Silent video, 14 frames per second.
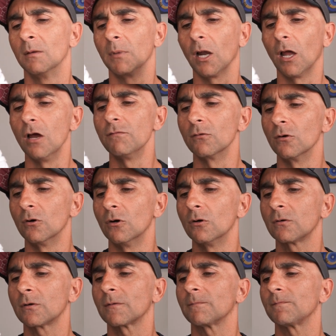But
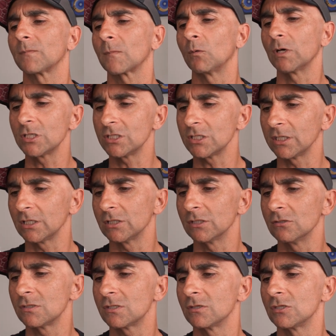overall, once you get
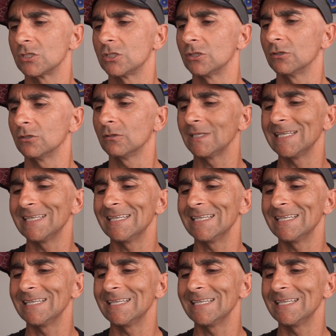used to the shoe,